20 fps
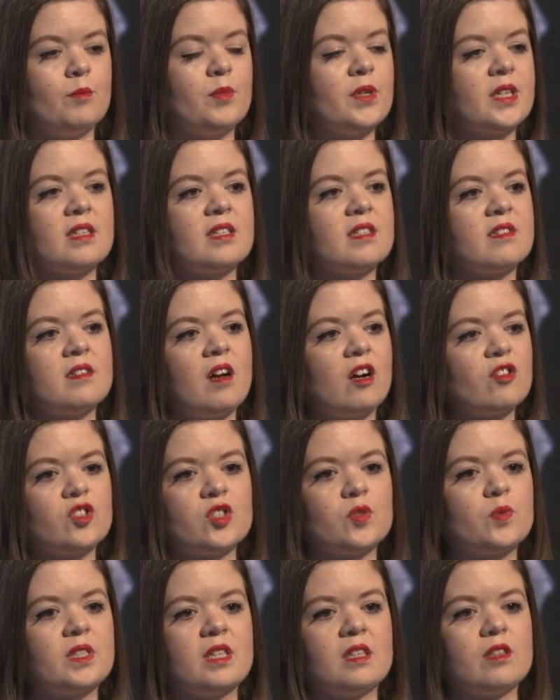But it is not
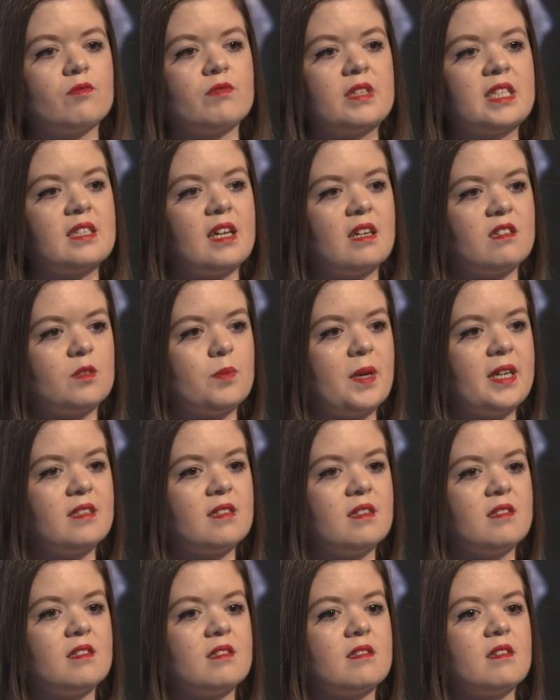just within the retail
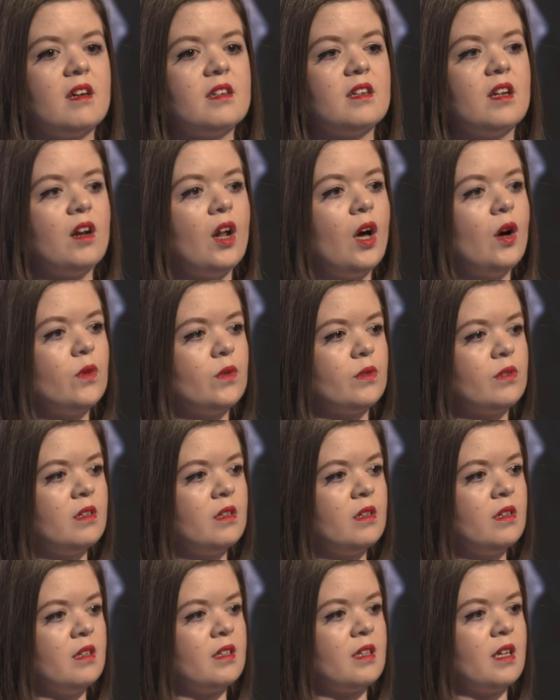space and design alone
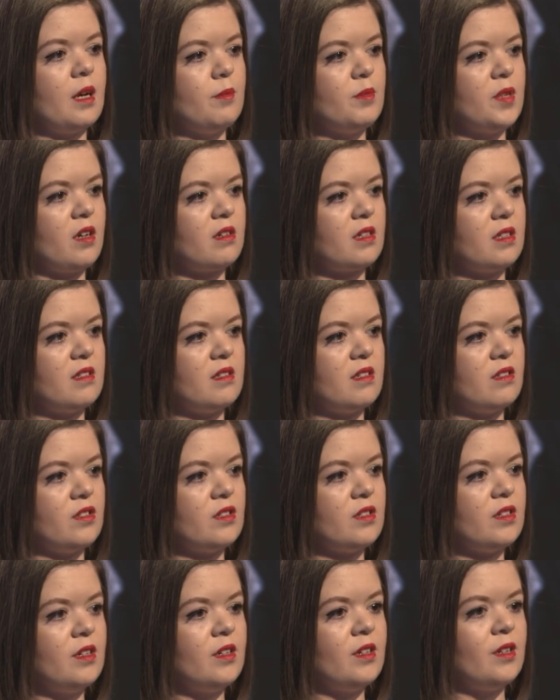that I'm not
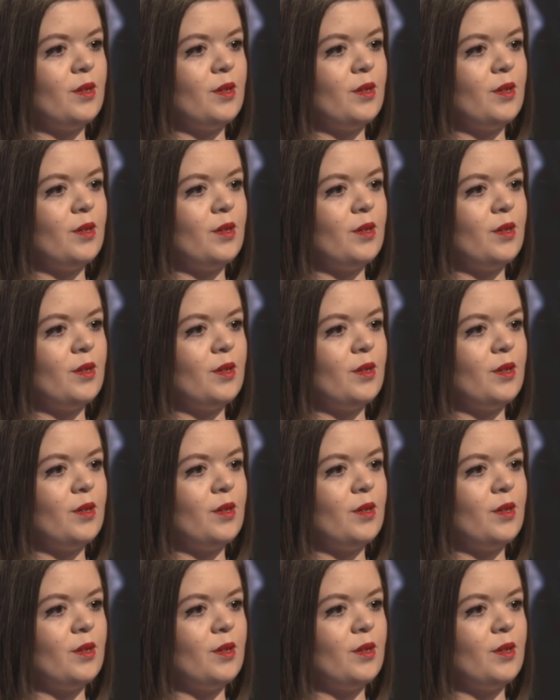considered,